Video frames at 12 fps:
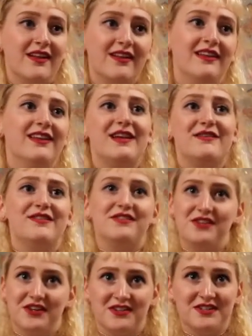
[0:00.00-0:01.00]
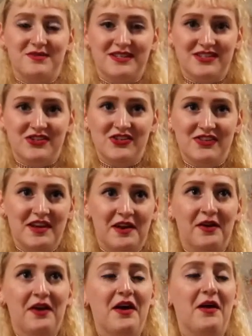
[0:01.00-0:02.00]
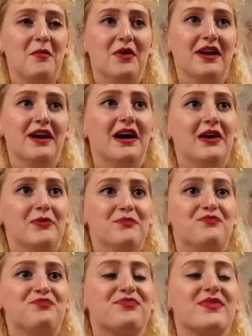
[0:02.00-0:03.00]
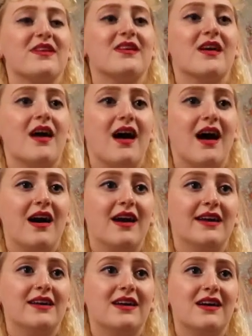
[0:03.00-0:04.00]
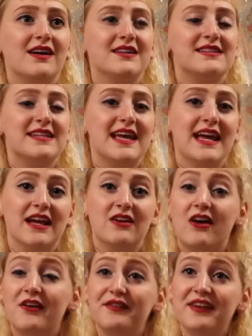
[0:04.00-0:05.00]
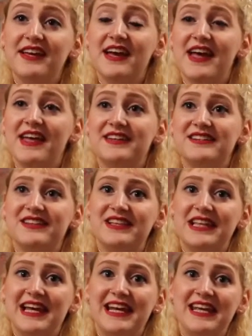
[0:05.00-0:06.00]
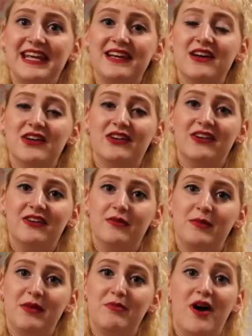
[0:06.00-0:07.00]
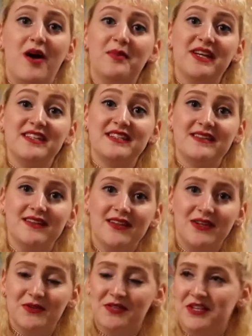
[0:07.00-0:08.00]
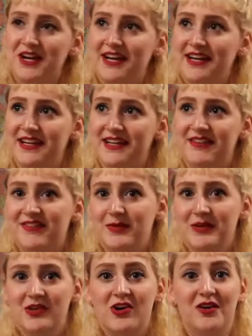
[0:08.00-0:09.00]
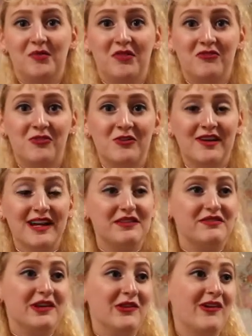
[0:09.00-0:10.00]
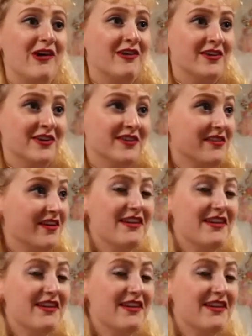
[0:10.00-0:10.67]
Love the juxtaposition there. But I got a coffee and the lady called me Poppet, which I had never been called before and felt honored.